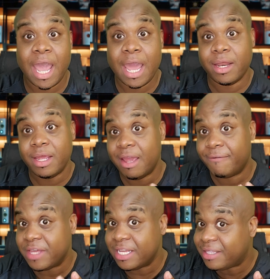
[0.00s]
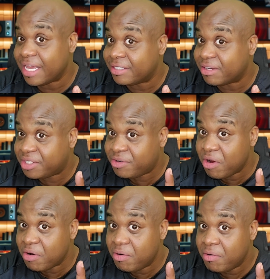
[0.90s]
And if these things are
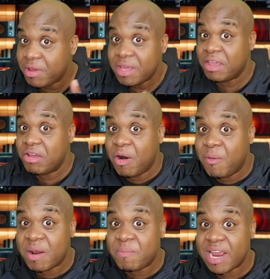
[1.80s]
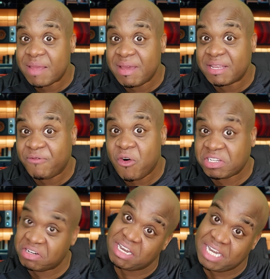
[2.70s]
true, you don't want to bring
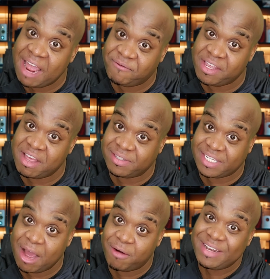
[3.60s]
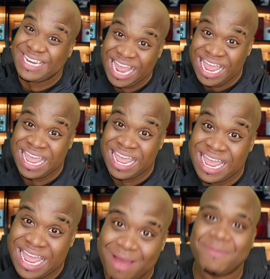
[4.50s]
misfortune or death to yourself.
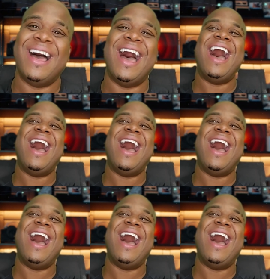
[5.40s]
Damn!